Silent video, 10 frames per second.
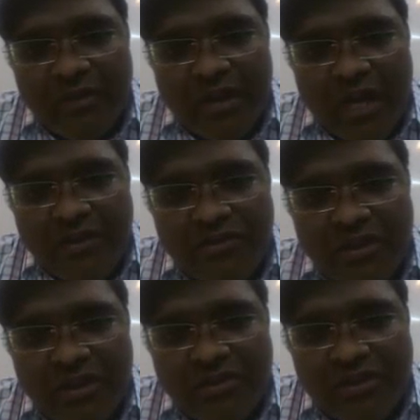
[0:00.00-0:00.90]
T?
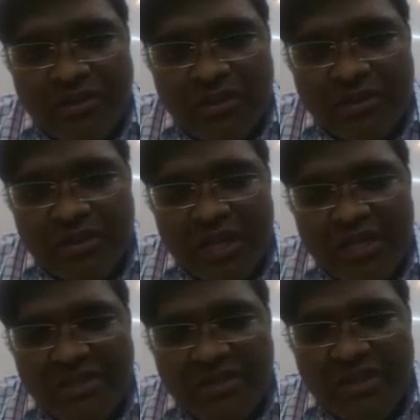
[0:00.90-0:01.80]
Thickness of the film
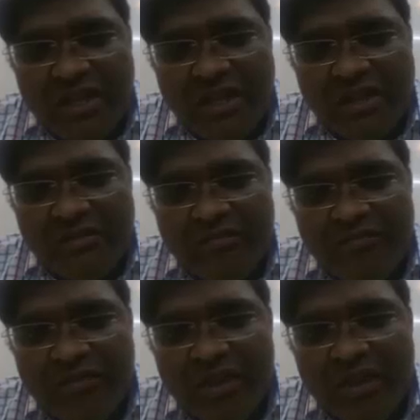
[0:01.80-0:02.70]
is T.
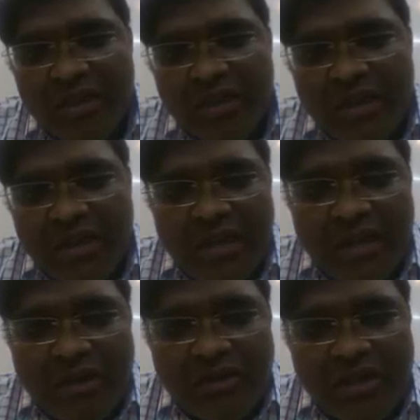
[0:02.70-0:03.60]
You can very
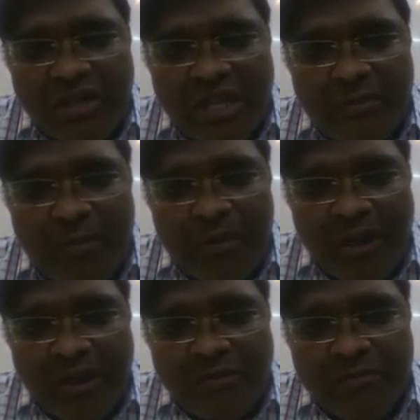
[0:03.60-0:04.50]
well answer this. This
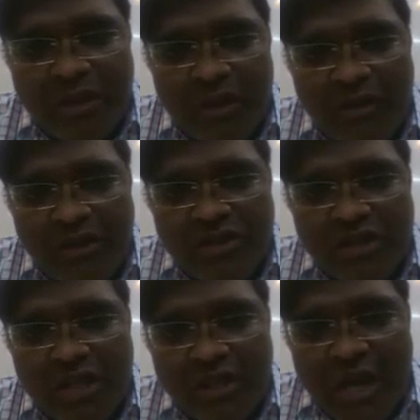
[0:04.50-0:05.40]
is a
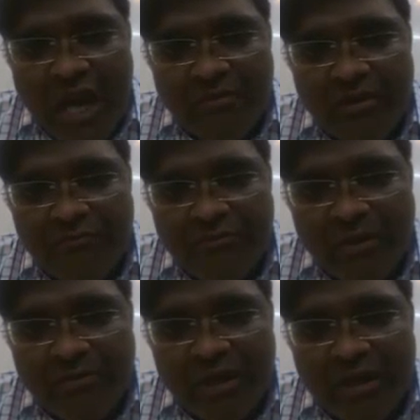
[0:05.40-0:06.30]
circle.
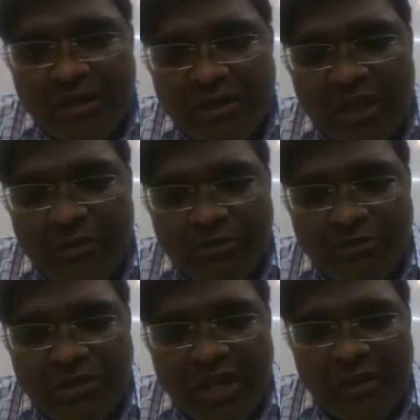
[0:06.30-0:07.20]
These
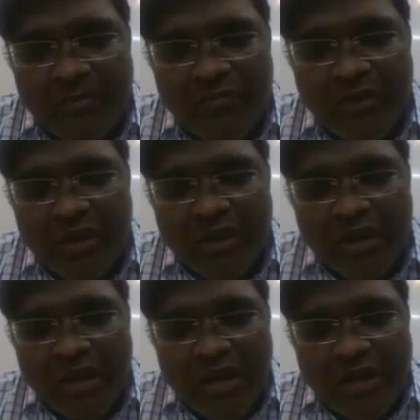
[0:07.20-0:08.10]
are the points
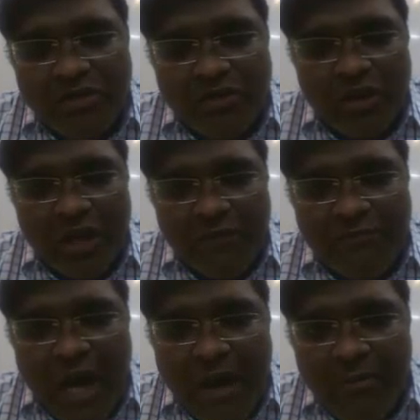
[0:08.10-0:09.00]
below which you
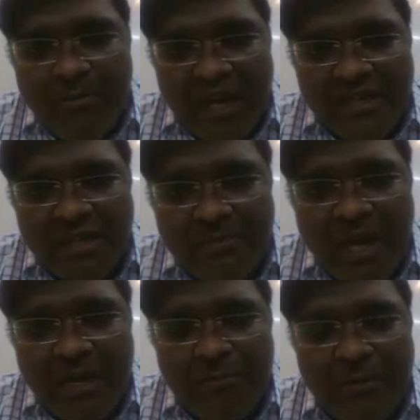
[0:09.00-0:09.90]
have the film
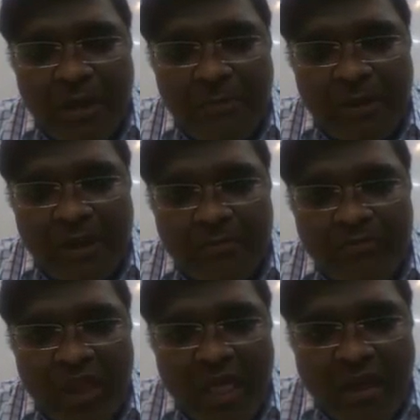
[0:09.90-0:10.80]
thickness equal to T.
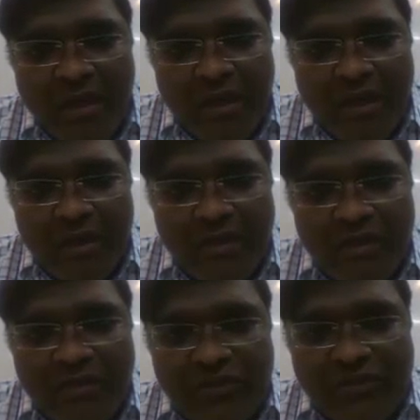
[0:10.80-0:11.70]

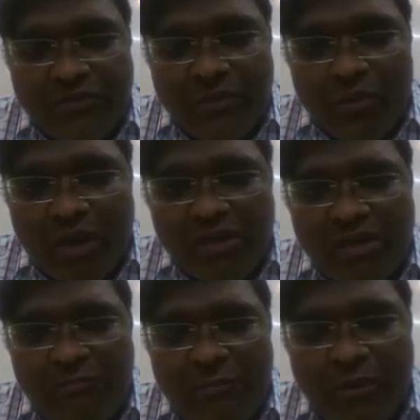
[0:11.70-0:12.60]
So if you have a
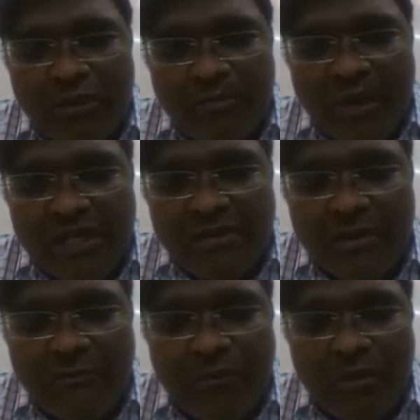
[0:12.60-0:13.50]
maxima at
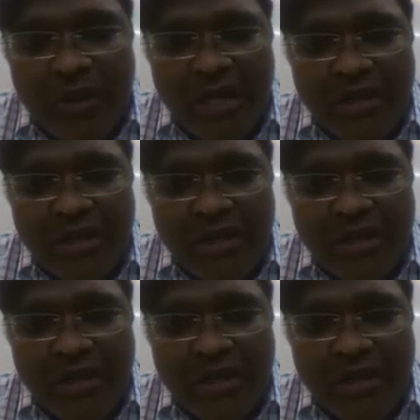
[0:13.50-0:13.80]
point P,